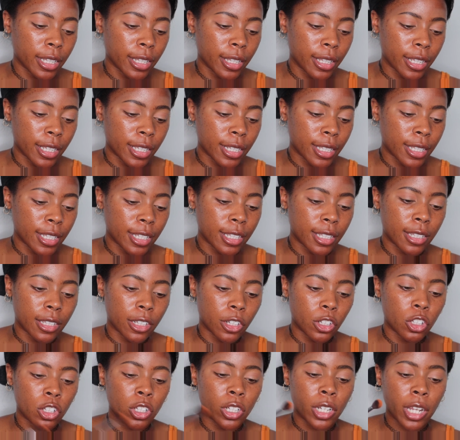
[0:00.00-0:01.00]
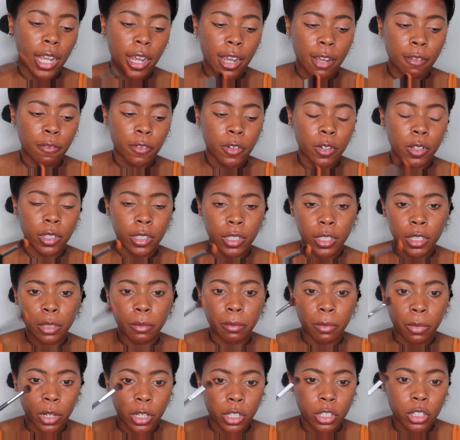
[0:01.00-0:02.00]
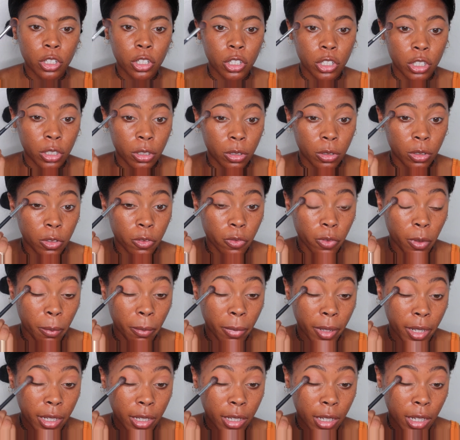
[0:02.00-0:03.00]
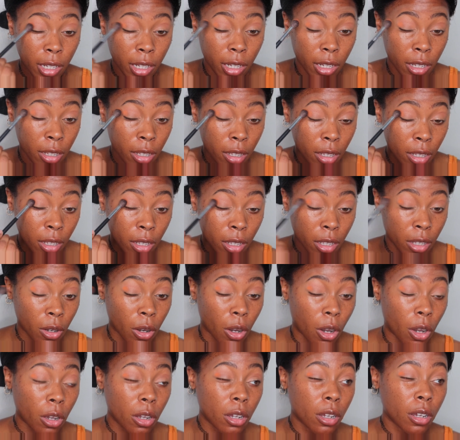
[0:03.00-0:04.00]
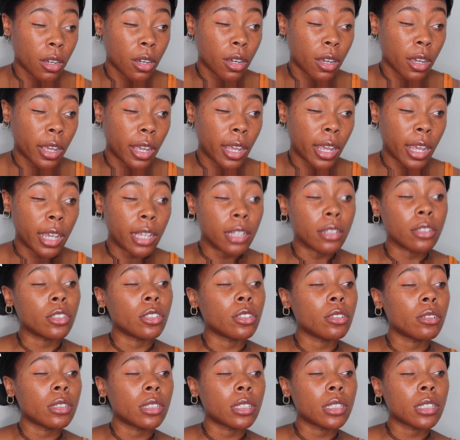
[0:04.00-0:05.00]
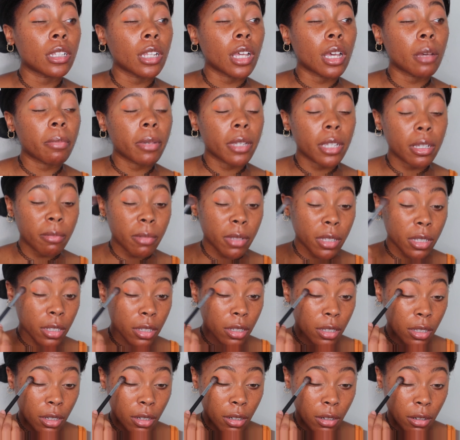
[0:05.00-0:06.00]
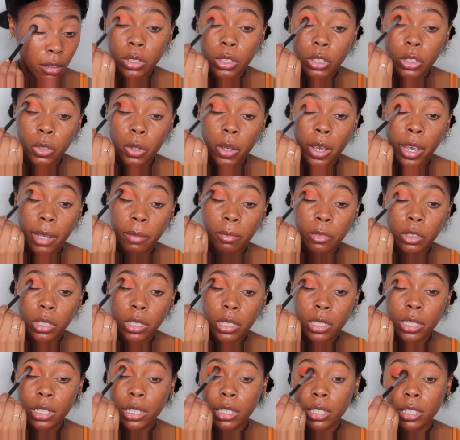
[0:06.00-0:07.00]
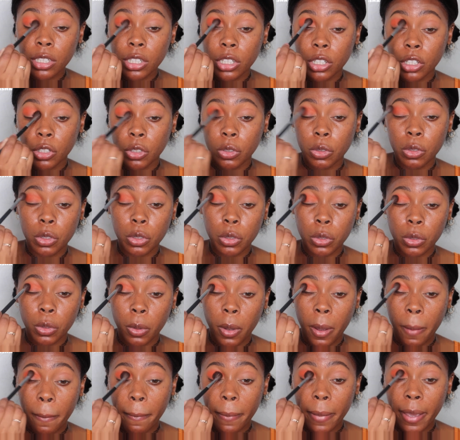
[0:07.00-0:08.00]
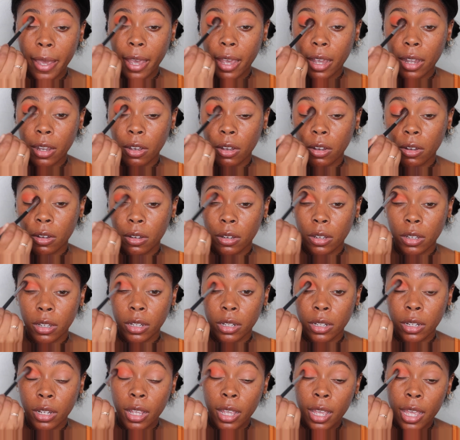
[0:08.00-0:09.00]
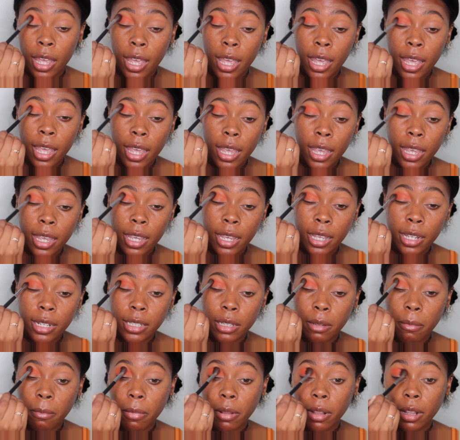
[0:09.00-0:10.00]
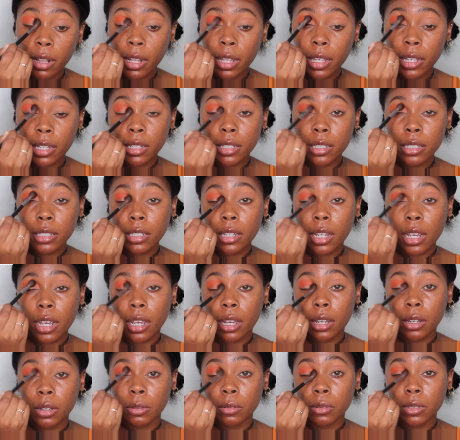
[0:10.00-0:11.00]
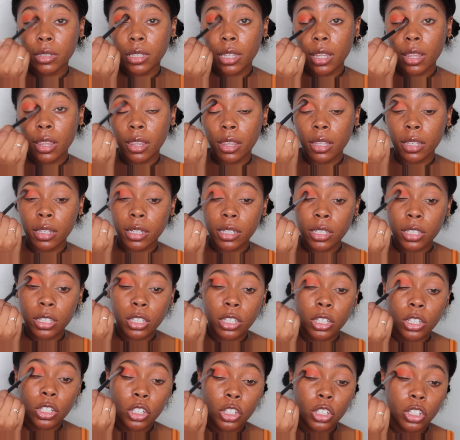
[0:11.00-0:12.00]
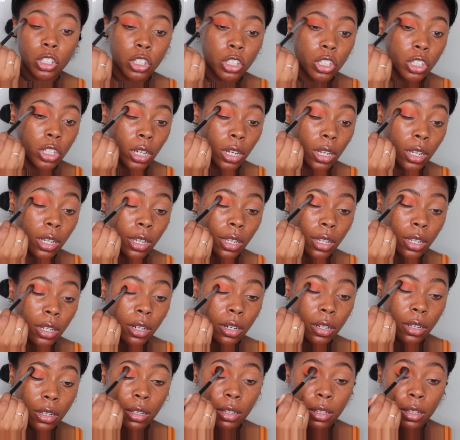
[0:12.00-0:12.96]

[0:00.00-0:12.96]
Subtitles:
this is such an effortless brush to use for blending. Oh, and do you see that pigment? So I'm just going to continue to pack on and blend out this shade